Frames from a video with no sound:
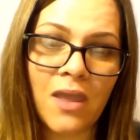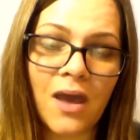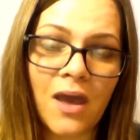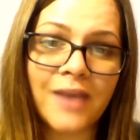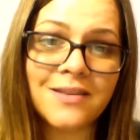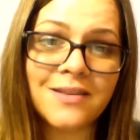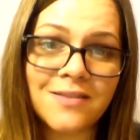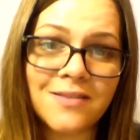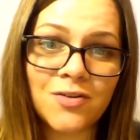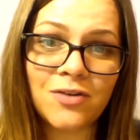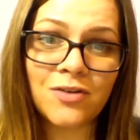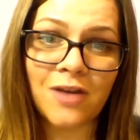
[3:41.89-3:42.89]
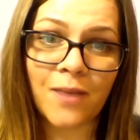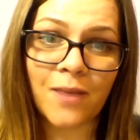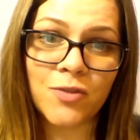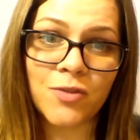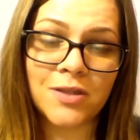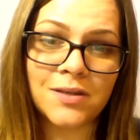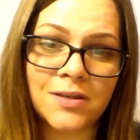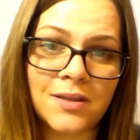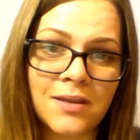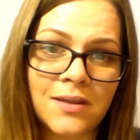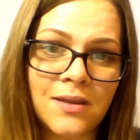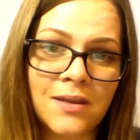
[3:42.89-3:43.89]
I considered adoption,
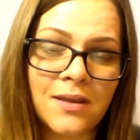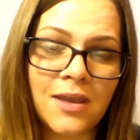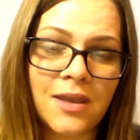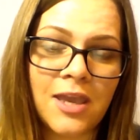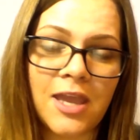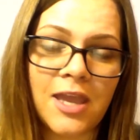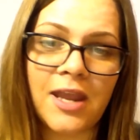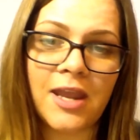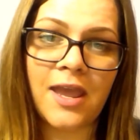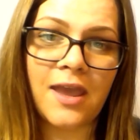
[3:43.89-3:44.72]
and